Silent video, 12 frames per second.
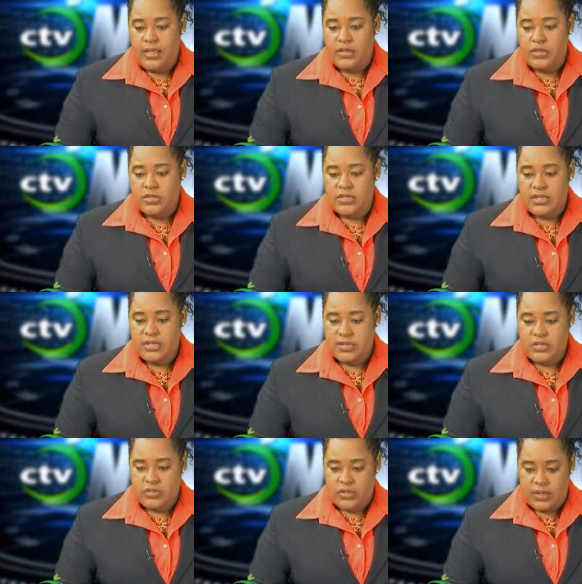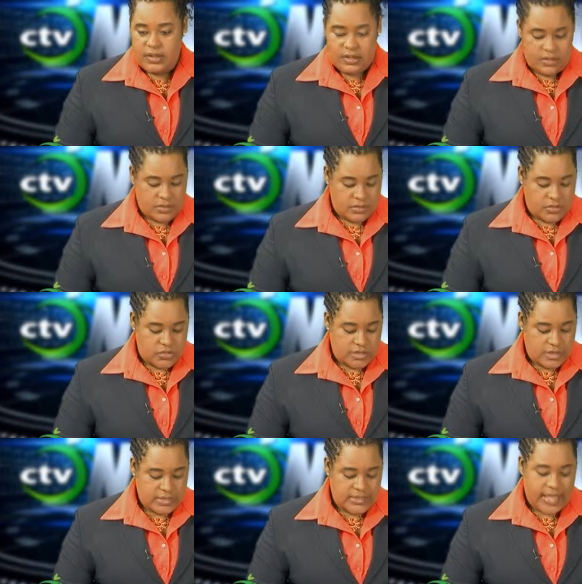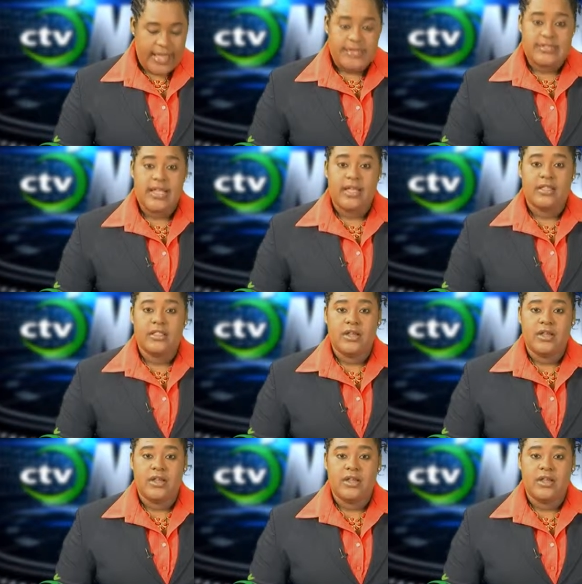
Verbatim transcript: Dr. Charles Isaac,